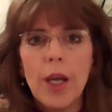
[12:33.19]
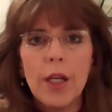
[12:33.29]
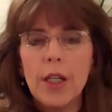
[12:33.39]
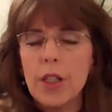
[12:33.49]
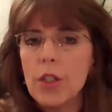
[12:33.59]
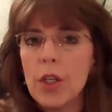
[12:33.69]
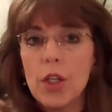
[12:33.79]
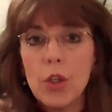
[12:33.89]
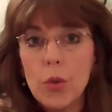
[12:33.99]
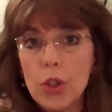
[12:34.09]
and he did the
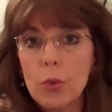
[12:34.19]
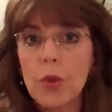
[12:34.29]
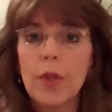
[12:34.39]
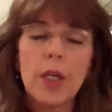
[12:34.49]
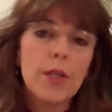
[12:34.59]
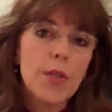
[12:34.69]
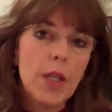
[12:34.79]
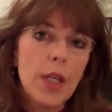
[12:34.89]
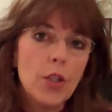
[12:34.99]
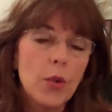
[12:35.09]
usual things
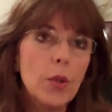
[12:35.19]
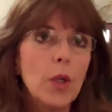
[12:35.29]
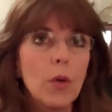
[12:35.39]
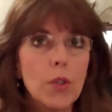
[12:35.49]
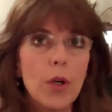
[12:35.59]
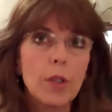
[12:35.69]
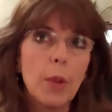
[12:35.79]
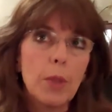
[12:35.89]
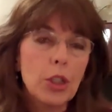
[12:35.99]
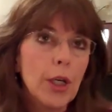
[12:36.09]
that they do, talked
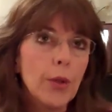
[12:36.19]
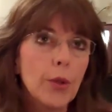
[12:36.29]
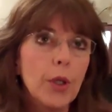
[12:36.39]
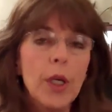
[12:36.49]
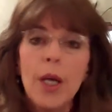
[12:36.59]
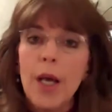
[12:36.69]
about my childhood.